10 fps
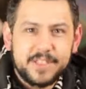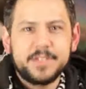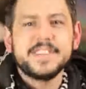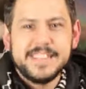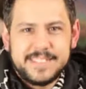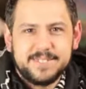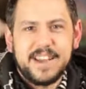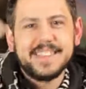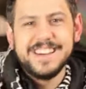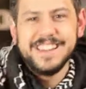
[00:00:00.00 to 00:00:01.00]
a third
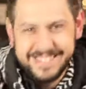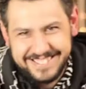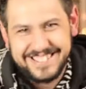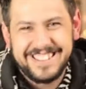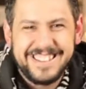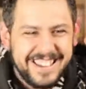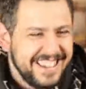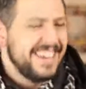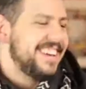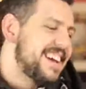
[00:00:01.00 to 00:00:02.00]
intifada.
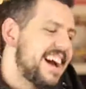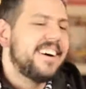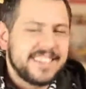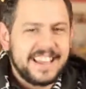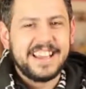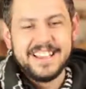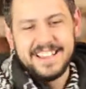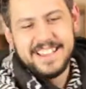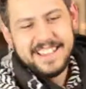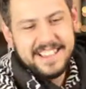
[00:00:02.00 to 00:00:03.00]
Yeah, okay.
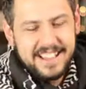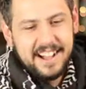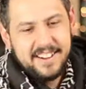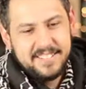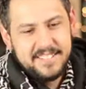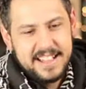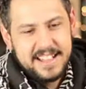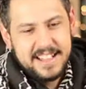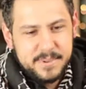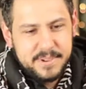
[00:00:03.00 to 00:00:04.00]
Oh, man,
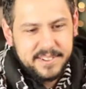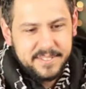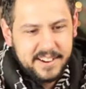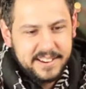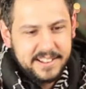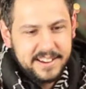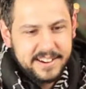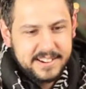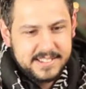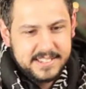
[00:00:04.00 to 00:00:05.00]
these people are fucking
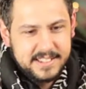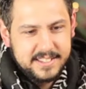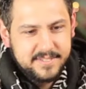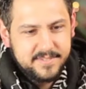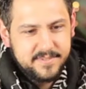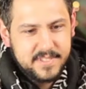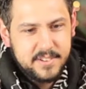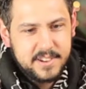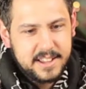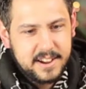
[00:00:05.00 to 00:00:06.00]
hilarious.
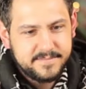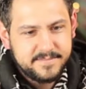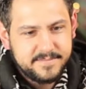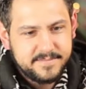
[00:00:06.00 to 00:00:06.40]
They really are.